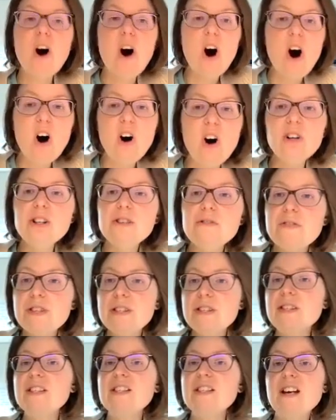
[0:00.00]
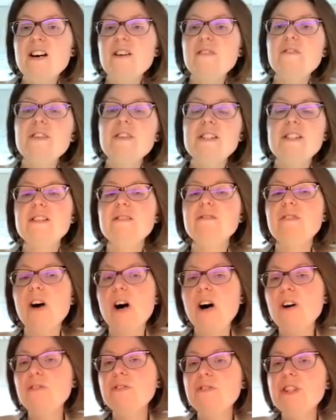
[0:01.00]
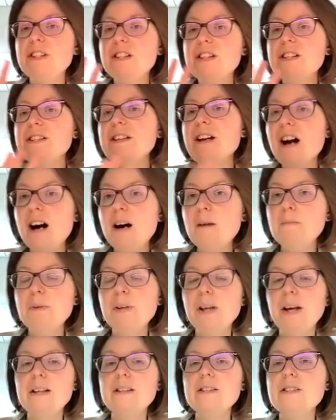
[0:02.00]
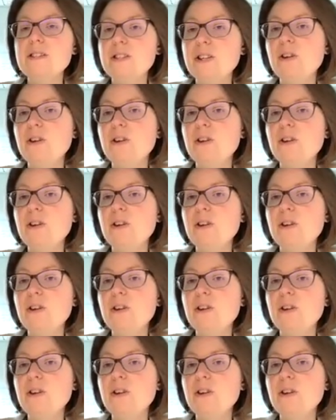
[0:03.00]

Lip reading: all of the stuff that's involved in this complex,